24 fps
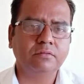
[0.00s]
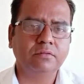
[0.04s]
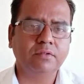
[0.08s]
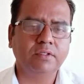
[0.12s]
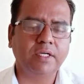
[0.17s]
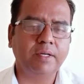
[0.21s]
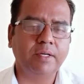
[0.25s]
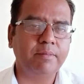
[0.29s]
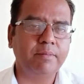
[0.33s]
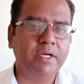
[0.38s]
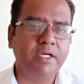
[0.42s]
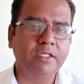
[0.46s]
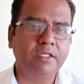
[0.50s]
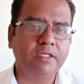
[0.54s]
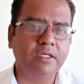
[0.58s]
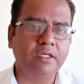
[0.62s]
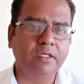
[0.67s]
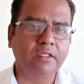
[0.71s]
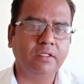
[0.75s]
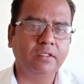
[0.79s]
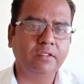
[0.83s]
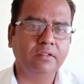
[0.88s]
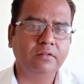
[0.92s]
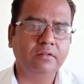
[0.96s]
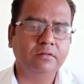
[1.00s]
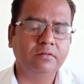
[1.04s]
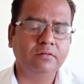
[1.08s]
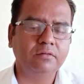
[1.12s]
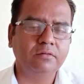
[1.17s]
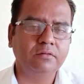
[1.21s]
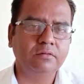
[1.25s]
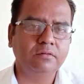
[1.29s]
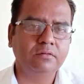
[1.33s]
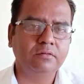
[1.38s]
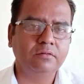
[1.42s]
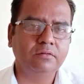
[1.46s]
grammatically,
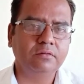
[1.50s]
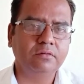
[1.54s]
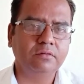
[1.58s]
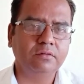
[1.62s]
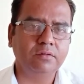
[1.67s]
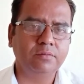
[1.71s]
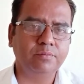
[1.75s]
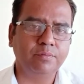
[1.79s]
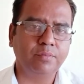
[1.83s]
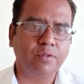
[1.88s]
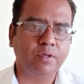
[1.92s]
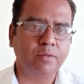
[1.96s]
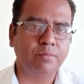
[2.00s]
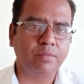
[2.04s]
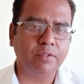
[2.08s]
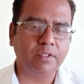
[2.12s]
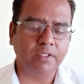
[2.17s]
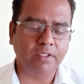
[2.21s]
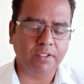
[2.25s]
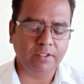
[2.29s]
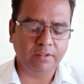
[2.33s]
improperly.